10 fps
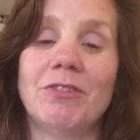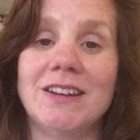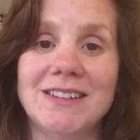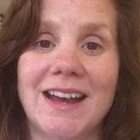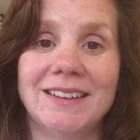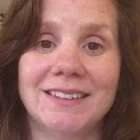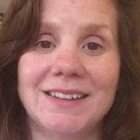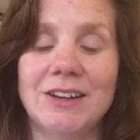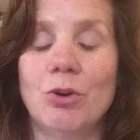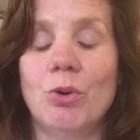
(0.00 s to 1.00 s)

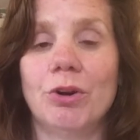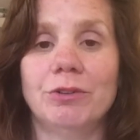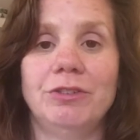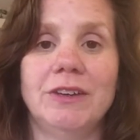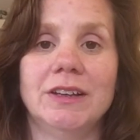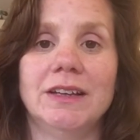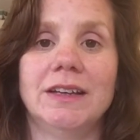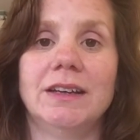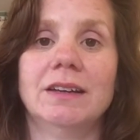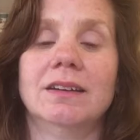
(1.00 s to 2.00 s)
vitality or
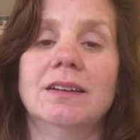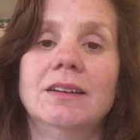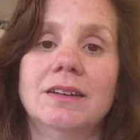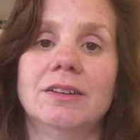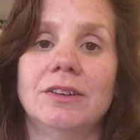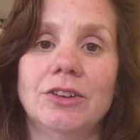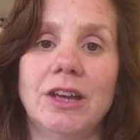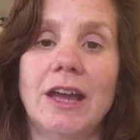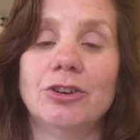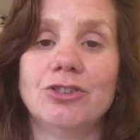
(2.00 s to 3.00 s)
feeling
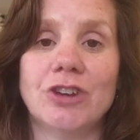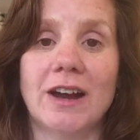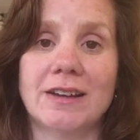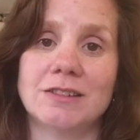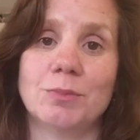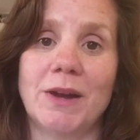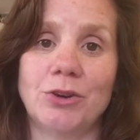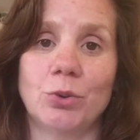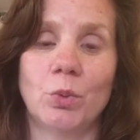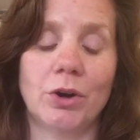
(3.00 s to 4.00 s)
energized by
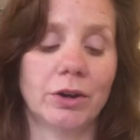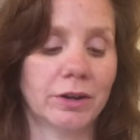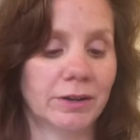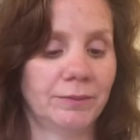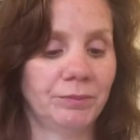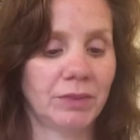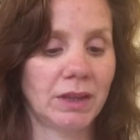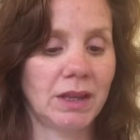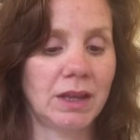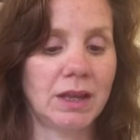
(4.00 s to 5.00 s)
your work.
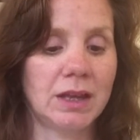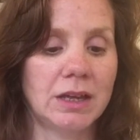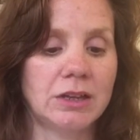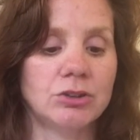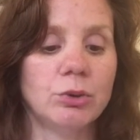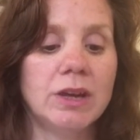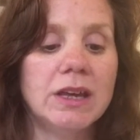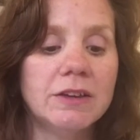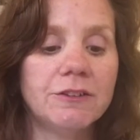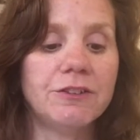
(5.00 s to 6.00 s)
So
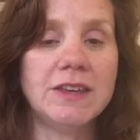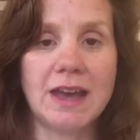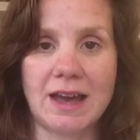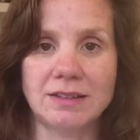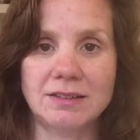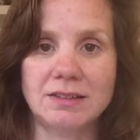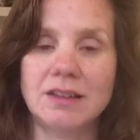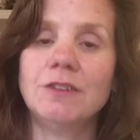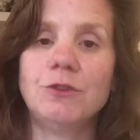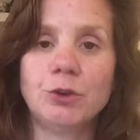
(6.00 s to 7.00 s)

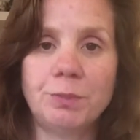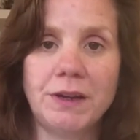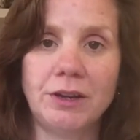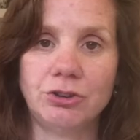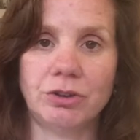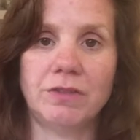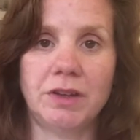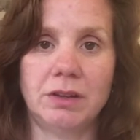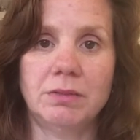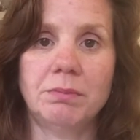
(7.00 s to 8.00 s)
if you're being
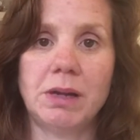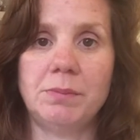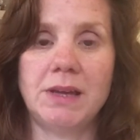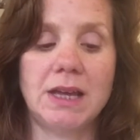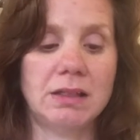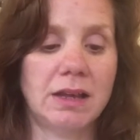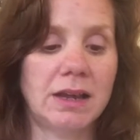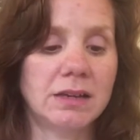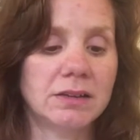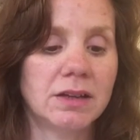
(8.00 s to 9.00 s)
driven by being
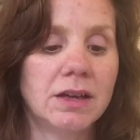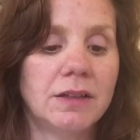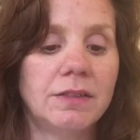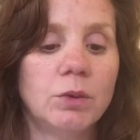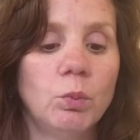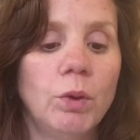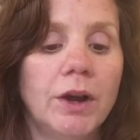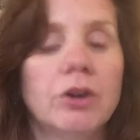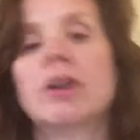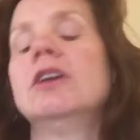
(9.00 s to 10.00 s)
liked, then
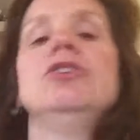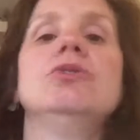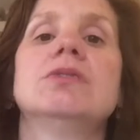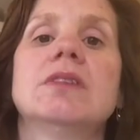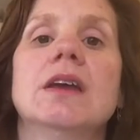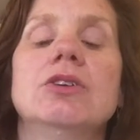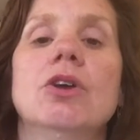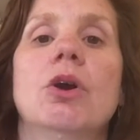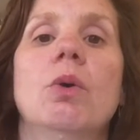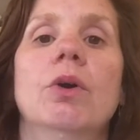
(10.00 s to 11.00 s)
where can you say
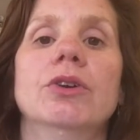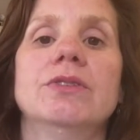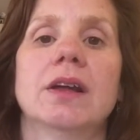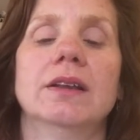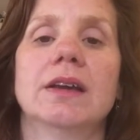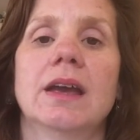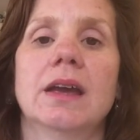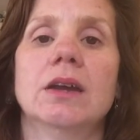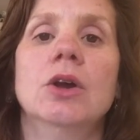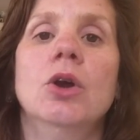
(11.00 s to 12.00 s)
no or
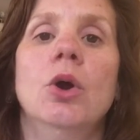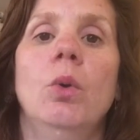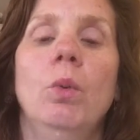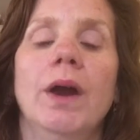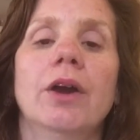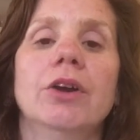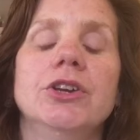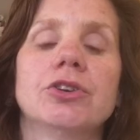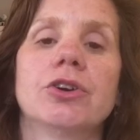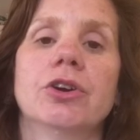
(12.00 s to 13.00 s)
delegate? Where
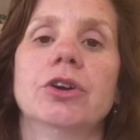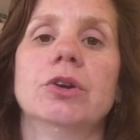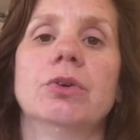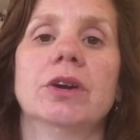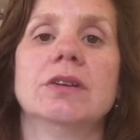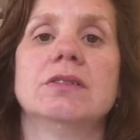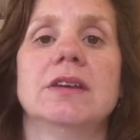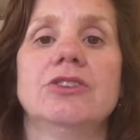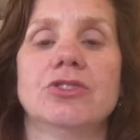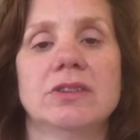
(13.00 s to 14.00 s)
in your current
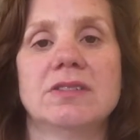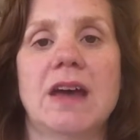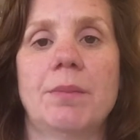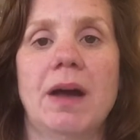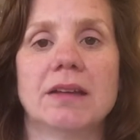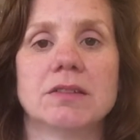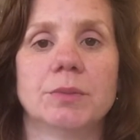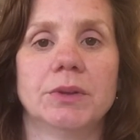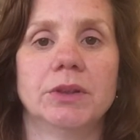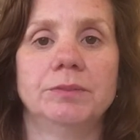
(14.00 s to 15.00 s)
organization is that
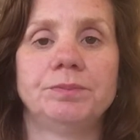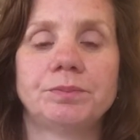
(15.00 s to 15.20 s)
possible?